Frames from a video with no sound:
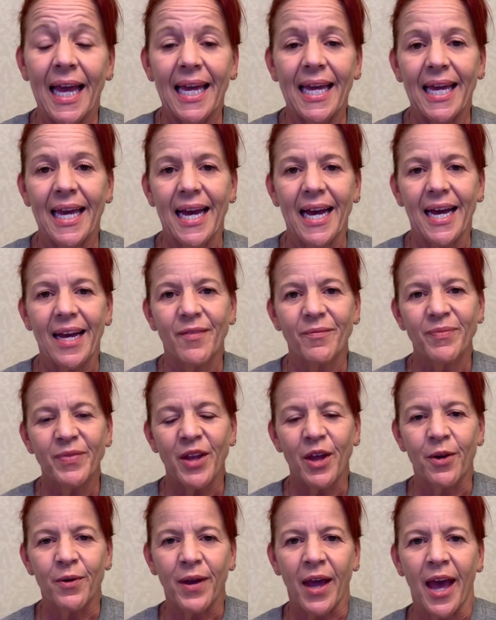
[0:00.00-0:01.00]
Yeah,
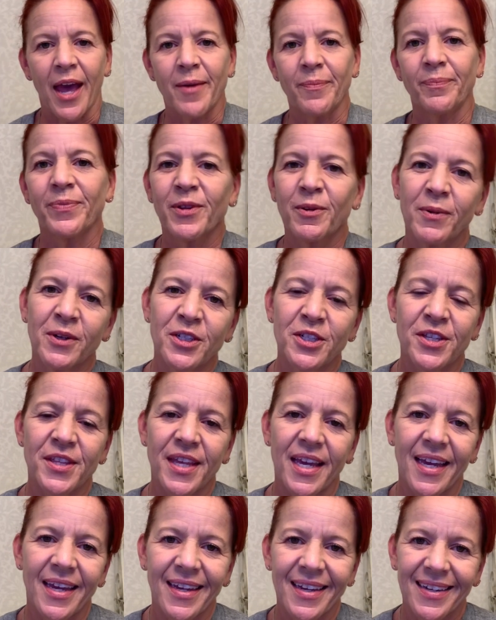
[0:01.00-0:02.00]
okay, what'd you
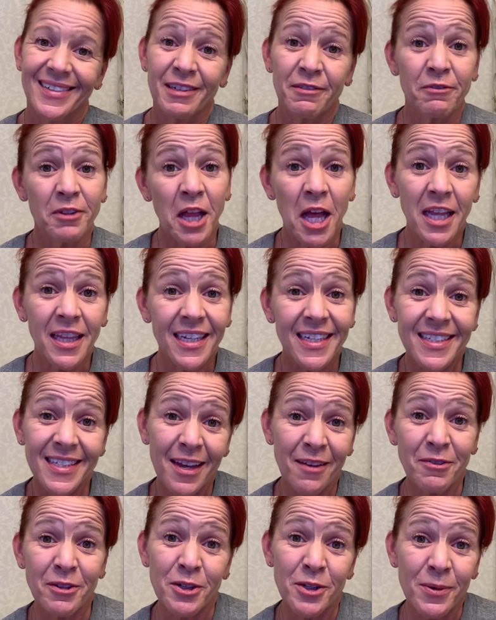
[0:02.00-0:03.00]
think? Flawless
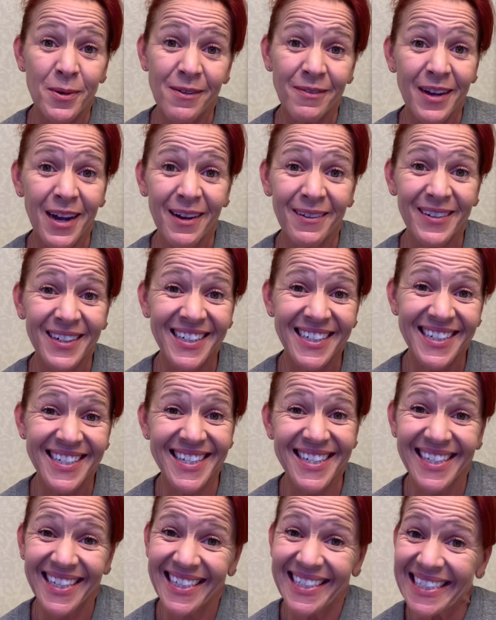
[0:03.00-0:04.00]
after 12
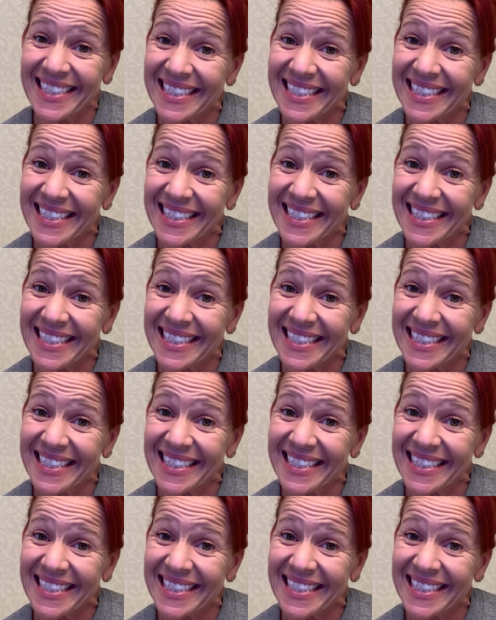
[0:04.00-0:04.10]
hours?